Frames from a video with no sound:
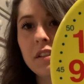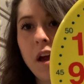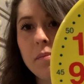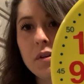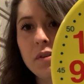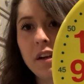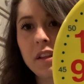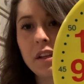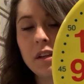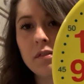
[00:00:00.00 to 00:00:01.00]
time
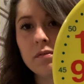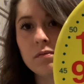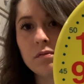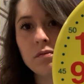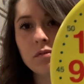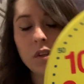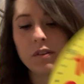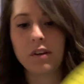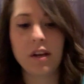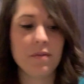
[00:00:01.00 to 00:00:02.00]
correctly. All
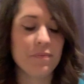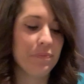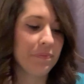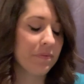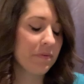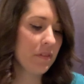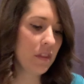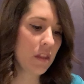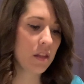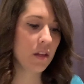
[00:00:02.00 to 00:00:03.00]
right.
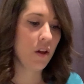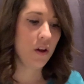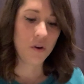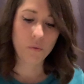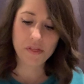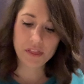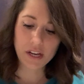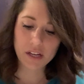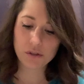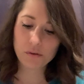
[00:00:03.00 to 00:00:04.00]
One
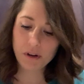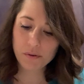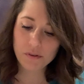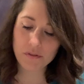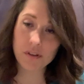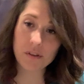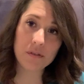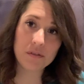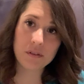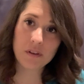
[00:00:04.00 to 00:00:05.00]
thing I do want to
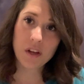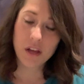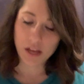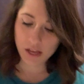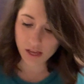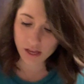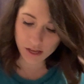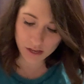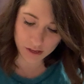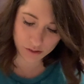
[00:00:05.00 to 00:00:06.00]
review
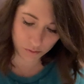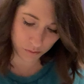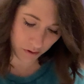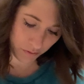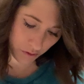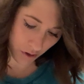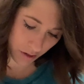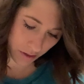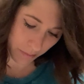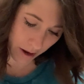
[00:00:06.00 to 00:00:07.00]
is when we've
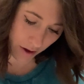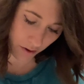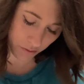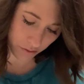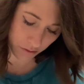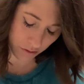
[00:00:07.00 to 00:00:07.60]
talked about